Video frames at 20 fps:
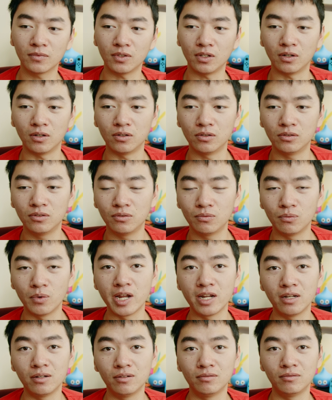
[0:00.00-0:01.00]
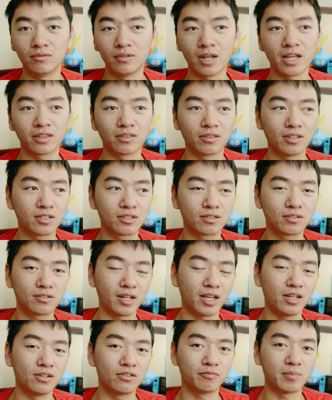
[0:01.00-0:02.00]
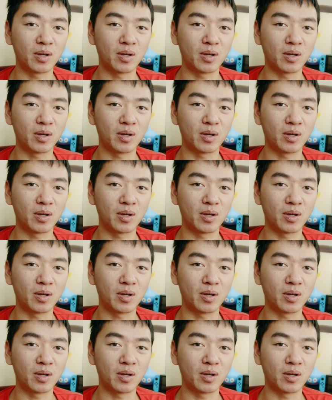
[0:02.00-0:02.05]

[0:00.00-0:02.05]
you know when at this stage